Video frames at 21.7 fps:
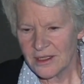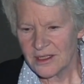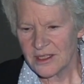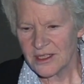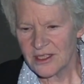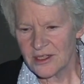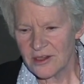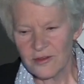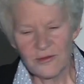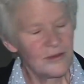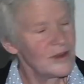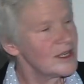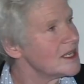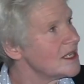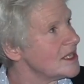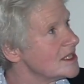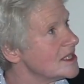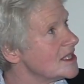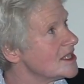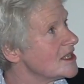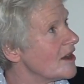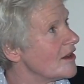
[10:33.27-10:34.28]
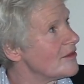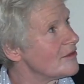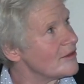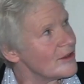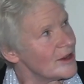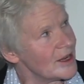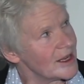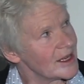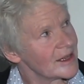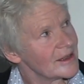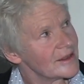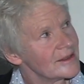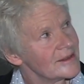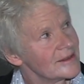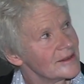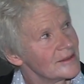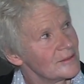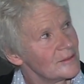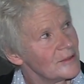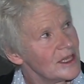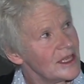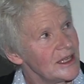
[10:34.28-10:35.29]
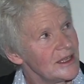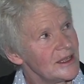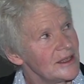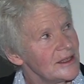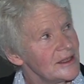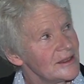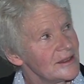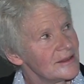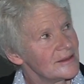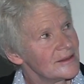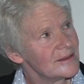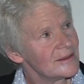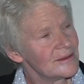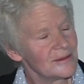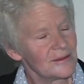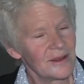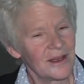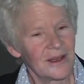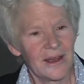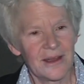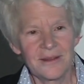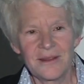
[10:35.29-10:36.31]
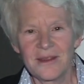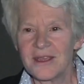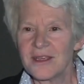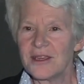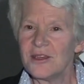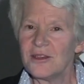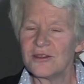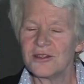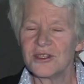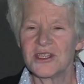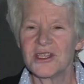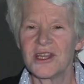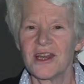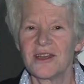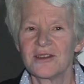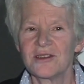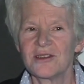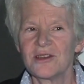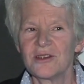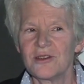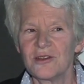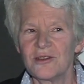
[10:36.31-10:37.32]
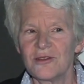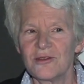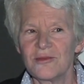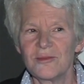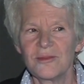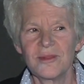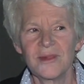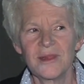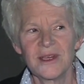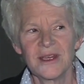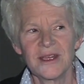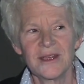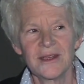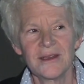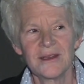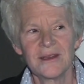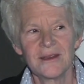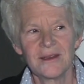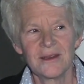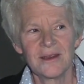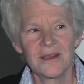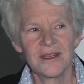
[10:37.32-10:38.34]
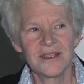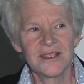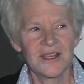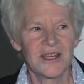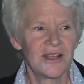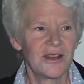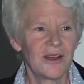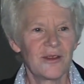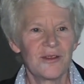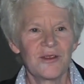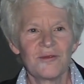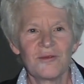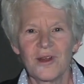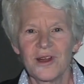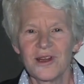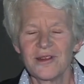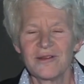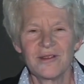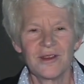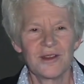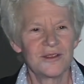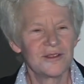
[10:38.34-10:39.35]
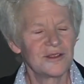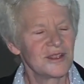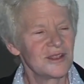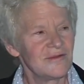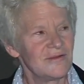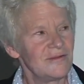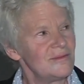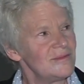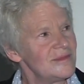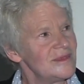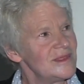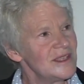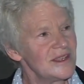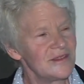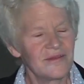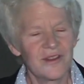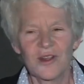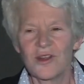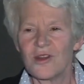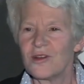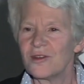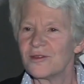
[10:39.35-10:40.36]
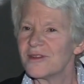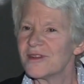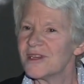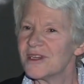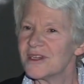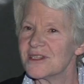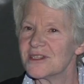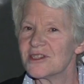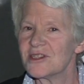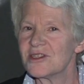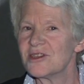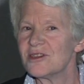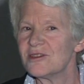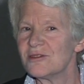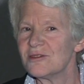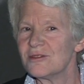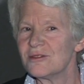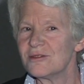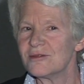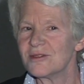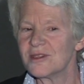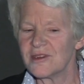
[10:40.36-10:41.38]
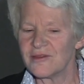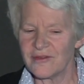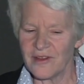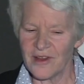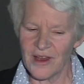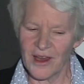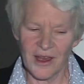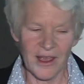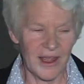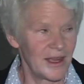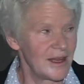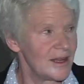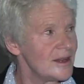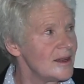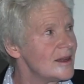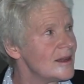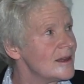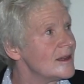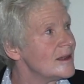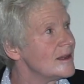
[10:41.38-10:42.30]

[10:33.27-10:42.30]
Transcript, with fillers: So what is suffering? We, I think, use that term. It's another one of those difficult things to define.